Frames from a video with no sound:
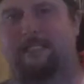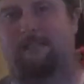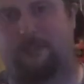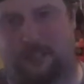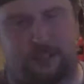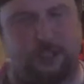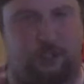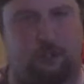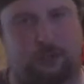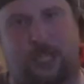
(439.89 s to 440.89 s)
that Felicity
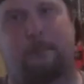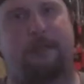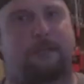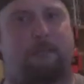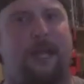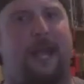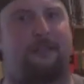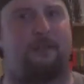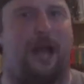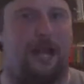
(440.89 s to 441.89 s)
Jones came back to play
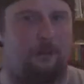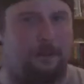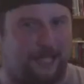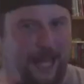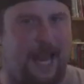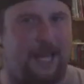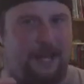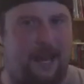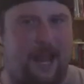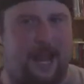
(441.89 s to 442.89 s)
Ethel Hallow again